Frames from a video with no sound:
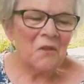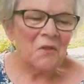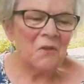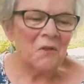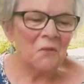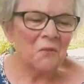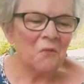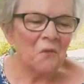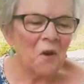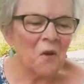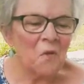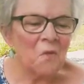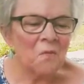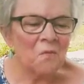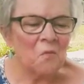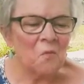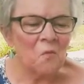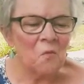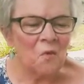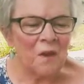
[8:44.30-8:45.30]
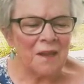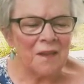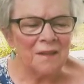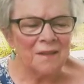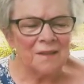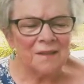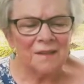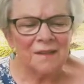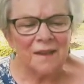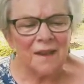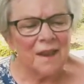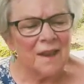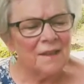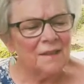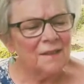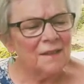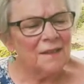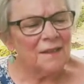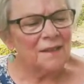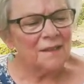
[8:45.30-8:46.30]
The rope whizzed
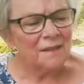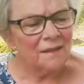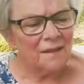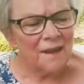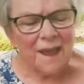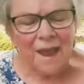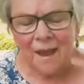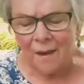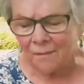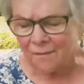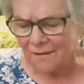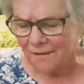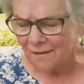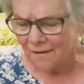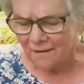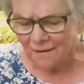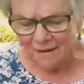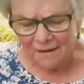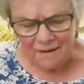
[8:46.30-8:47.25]
and slapped.